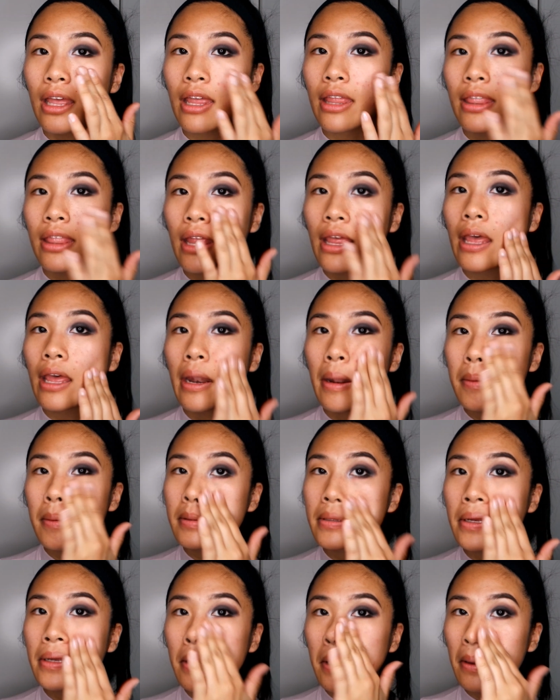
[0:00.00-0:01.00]
And then I'm
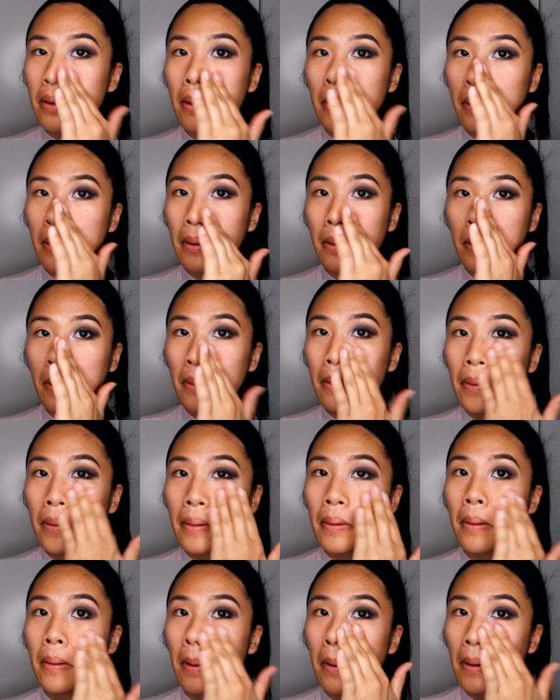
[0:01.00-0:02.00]
just gonna
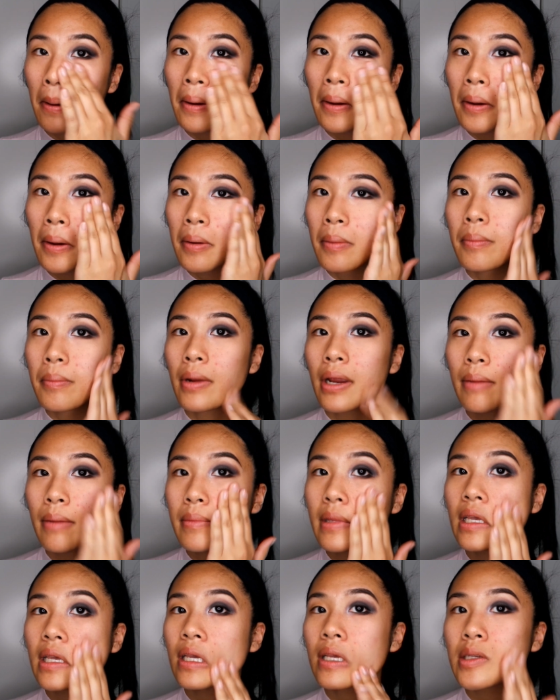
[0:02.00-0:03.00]

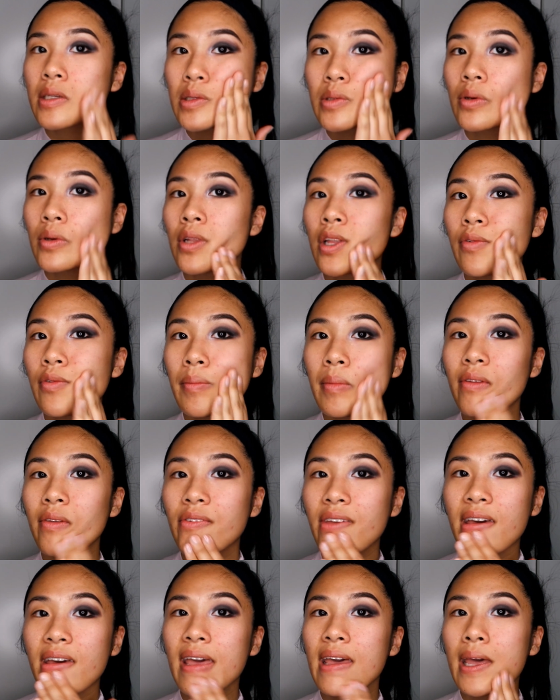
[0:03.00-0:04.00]
prime this all over my
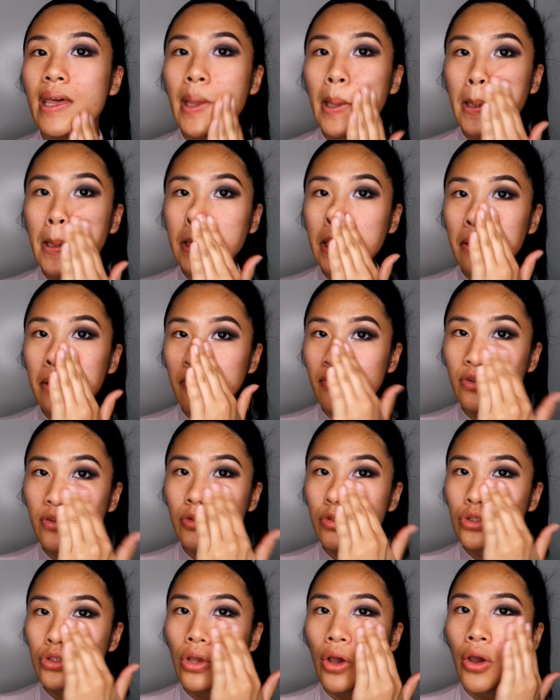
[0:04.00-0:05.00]
face, and it
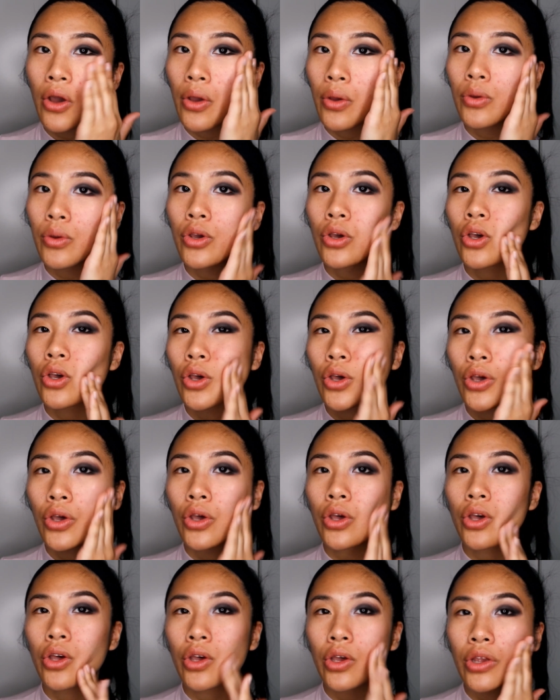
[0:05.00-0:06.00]
feels so
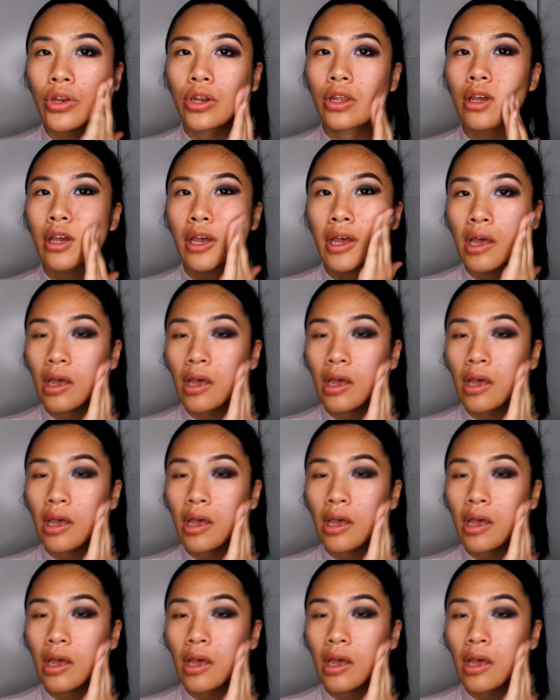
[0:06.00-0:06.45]
good.